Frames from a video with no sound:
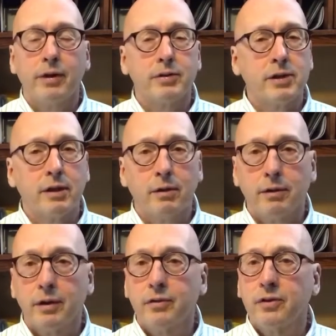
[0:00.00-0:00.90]
There's
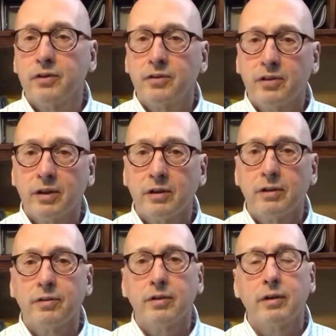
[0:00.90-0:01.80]
illnesses,
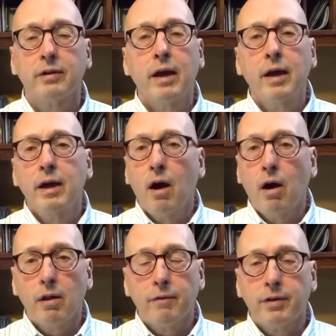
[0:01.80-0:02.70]
sickness, and
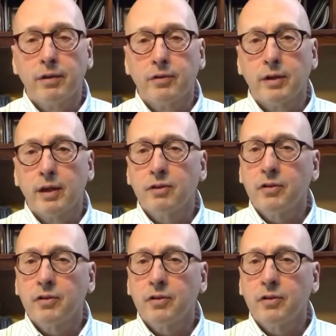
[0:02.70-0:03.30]
all of these things.